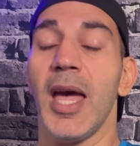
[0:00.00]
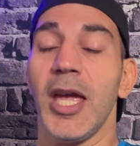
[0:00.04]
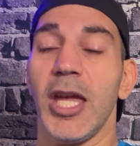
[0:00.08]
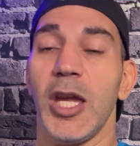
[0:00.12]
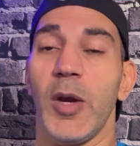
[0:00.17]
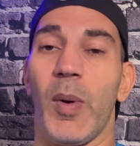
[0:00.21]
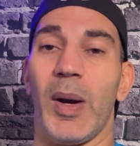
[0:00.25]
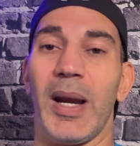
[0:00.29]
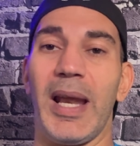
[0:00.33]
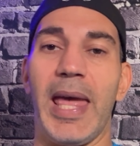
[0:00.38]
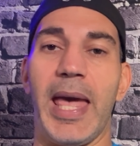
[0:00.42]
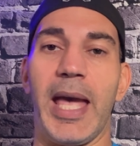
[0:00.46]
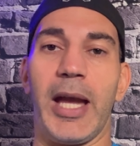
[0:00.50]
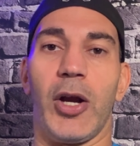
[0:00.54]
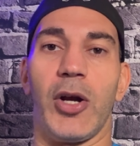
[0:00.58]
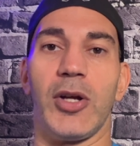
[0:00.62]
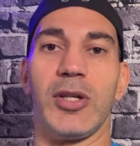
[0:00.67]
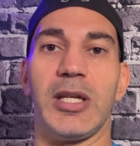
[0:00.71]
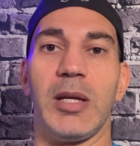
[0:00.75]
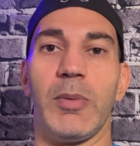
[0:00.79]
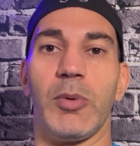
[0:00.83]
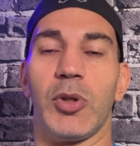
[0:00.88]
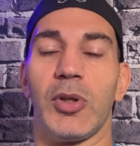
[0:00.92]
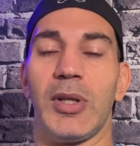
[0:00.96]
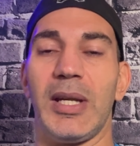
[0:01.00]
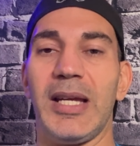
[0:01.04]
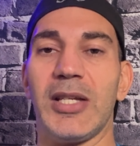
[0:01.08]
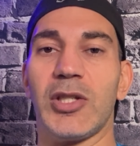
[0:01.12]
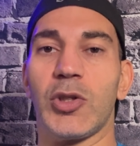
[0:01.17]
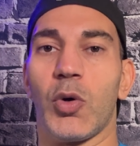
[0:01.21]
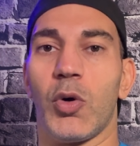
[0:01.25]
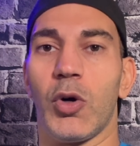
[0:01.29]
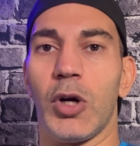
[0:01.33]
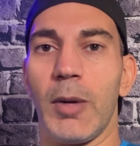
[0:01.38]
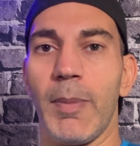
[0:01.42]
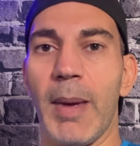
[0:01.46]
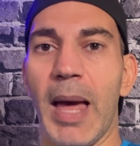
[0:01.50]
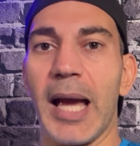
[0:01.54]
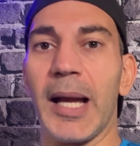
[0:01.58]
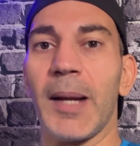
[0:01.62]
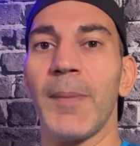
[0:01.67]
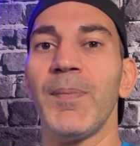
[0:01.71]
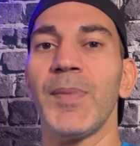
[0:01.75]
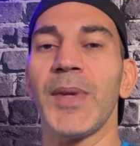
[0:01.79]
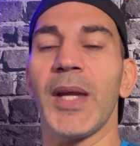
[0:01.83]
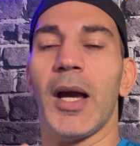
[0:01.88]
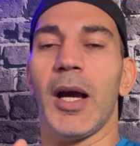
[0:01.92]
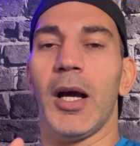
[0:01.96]
You want to anchor your team with an ace
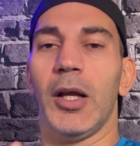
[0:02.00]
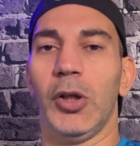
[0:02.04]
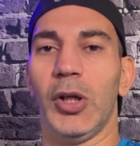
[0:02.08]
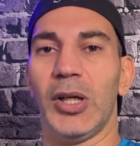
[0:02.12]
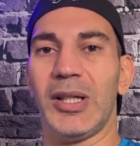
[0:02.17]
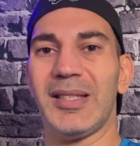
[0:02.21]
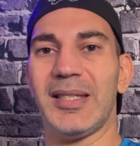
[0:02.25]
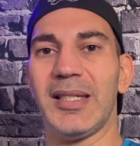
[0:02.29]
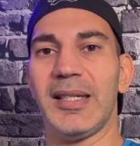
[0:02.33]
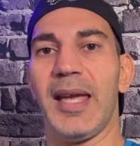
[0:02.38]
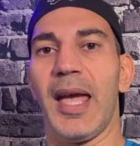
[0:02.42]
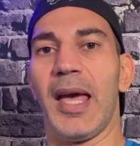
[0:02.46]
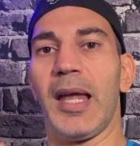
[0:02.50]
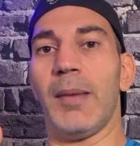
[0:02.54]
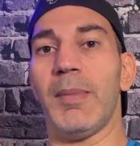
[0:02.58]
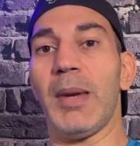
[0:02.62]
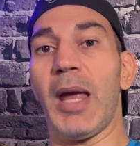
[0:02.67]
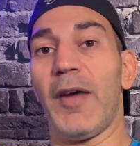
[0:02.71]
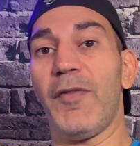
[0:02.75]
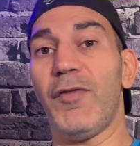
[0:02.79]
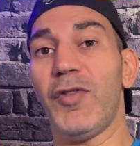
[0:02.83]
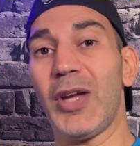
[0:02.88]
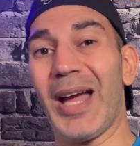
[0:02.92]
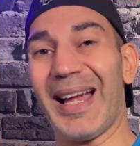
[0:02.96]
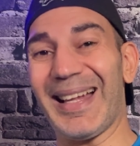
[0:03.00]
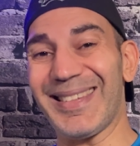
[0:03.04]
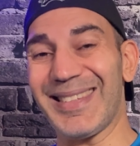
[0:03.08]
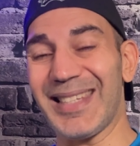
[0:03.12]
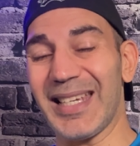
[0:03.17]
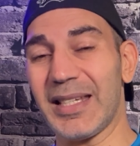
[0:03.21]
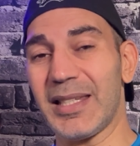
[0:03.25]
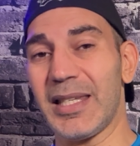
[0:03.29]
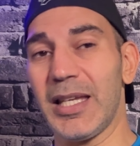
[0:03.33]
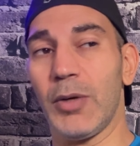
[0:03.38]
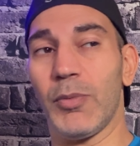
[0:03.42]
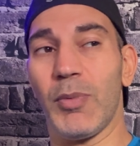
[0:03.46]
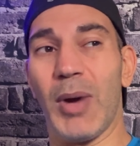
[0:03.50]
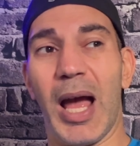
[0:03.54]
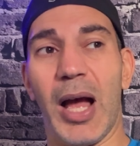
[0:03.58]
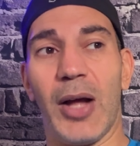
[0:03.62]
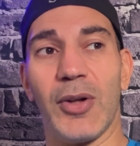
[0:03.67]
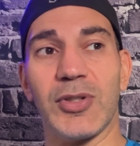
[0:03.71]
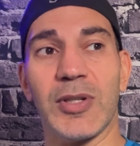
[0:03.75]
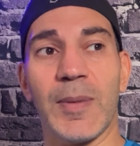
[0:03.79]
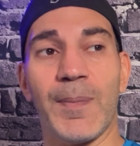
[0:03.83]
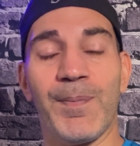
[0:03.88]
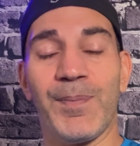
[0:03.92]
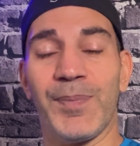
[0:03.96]
quarterback, look to get him. Now, if you got 16
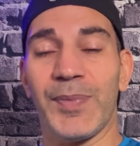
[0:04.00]
rounds,